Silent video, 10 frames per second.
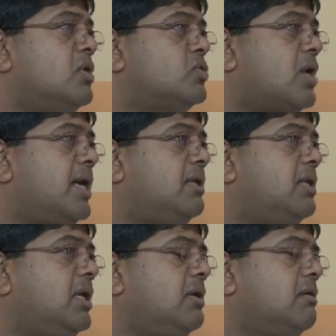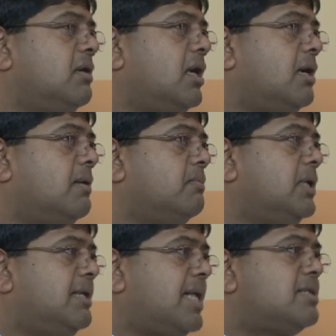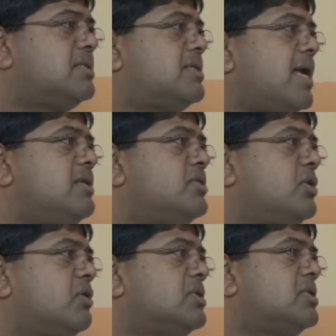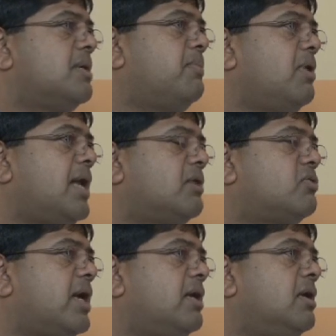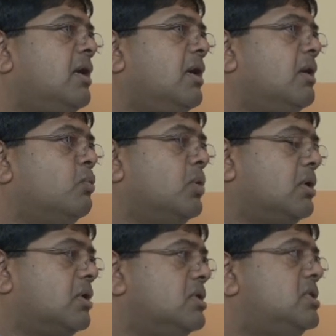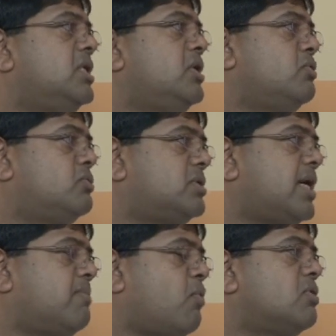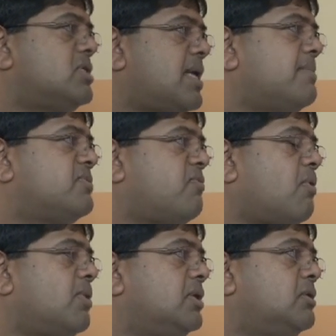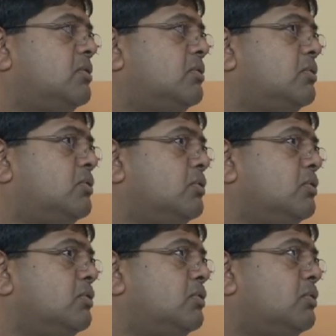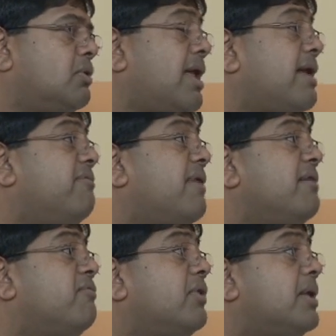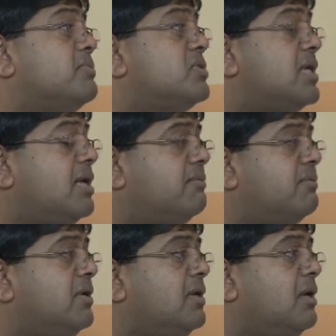So I think in that sense, the Singapore electorate will continue to take more steps forward to clarify for themselves,